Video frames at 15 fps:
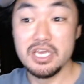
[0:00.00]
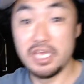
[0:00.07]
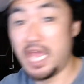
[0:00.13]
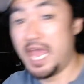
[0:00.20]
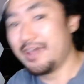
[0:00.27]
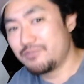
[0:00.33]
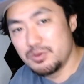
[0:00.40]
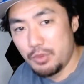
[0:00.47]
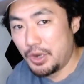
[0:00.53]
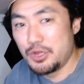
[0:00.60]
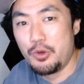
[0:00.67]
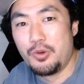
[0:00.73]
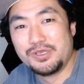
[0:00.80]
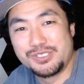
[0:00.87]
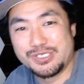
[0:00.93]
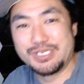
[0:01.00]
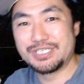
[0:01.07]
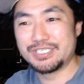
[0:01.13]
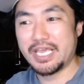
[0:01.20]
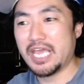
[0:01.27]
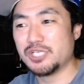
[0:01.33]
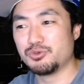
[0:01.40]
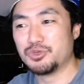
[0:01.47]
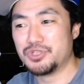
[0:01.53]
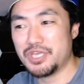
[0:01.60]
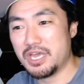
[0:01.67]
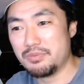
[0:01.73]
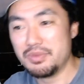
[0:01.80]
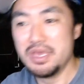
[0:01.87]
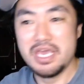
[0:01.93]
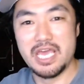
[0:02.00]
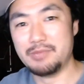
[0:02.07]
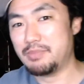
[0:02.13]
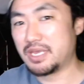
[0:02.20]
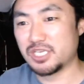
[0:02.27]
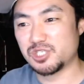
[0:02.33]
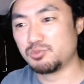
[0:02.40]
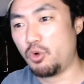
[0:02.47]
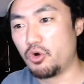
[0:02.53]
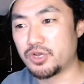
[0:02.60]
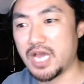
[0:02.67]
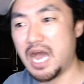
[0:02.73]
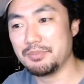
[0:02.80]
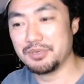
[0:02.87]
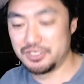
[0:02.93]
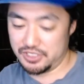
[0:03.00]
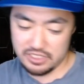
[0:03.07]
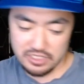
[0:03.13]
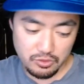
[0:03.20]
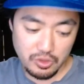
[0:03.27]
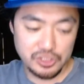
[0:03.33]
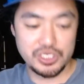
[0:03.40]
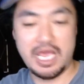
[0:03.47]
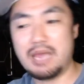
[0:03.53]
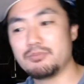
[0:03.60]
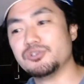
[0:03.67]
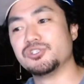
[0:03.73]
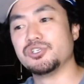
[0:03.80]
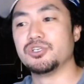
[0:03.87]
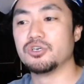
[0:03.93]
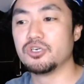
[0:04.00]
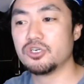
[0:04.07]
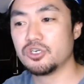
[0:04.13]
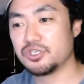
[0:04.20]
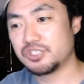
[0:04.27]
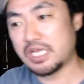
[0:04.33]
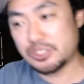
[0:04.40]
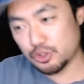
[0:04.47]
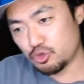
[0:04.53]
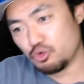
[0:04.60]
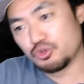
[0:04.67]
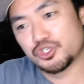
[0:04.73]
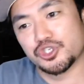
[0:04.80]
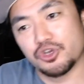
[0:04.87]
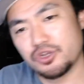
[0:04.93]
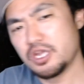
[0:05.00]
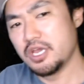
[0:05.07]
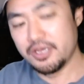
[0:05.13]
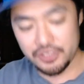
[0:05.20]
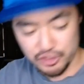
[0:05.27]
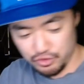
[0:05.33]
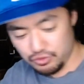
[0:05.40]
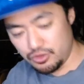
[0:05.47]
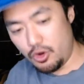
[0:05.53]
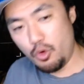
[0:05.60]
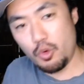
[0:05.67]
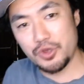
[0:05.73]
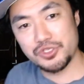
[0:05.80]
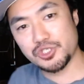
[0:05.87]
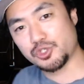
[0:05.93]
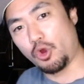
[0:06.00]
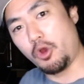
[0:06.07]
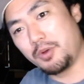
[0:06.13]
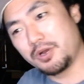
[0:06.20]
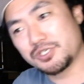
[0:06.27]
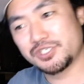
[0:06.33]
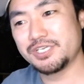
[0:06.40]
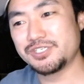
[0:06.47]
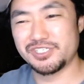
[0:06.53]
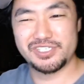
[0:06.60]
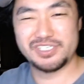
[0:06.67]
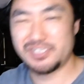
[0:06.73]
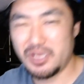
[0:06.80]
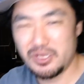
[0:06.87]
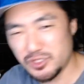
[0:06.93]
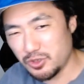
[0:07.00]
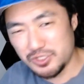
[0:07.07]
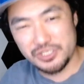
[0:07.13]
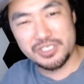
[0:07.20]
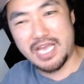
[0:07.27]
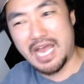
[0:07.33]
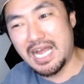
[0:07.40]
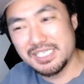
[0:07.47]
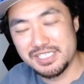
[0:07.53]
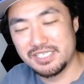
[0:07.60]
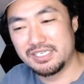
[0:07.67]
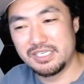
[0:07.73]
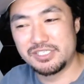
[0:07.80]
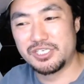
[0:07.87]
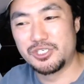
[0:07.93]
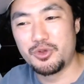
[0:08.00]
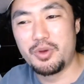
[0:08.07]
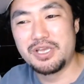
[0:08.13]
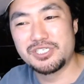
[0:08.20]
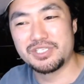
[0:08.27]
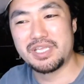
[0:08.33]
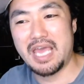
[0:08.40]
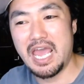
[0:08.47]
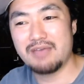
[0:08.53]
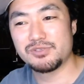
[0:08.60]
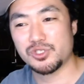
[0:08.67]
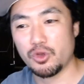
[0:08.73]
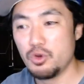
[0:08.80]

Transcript: Everybody wants to engage with them and make a small comment. What time is it? That's a cool shirt. Do you know where the Starbucks is? It's just constant situation they have. So